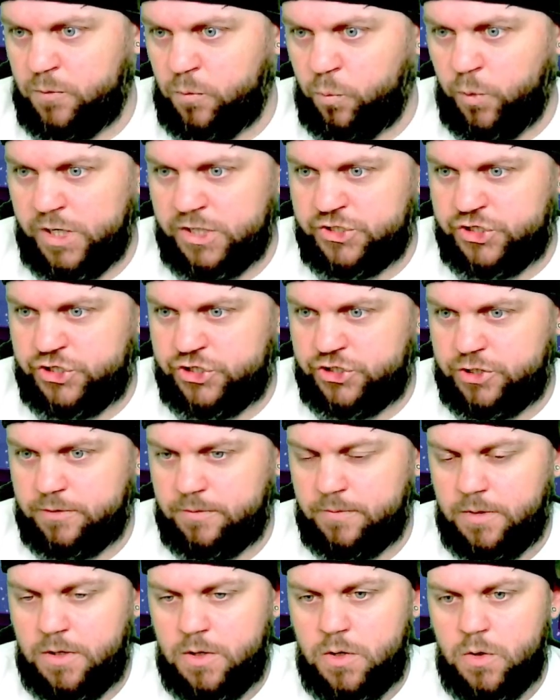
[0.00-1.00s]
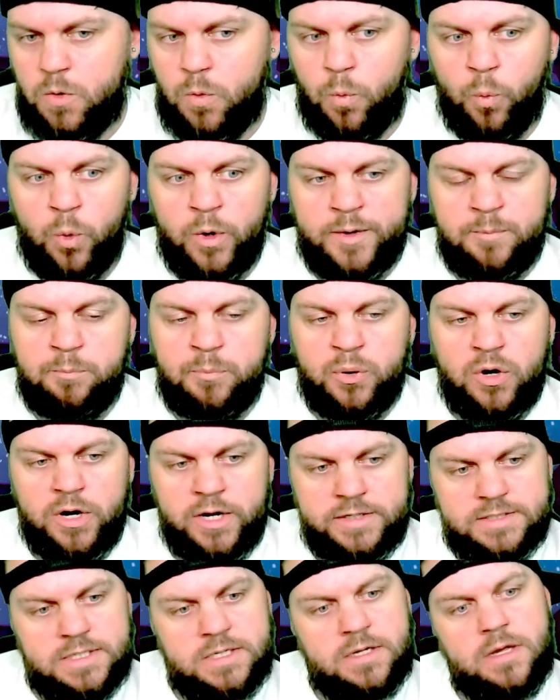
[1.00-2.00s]
which would
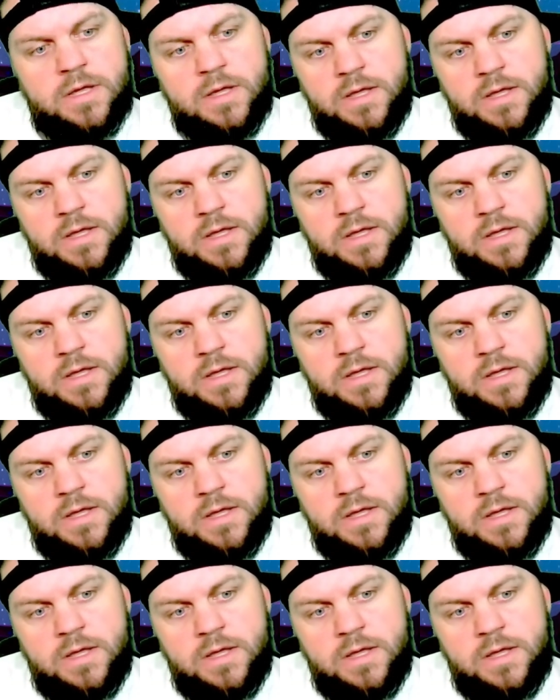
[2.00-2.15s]
put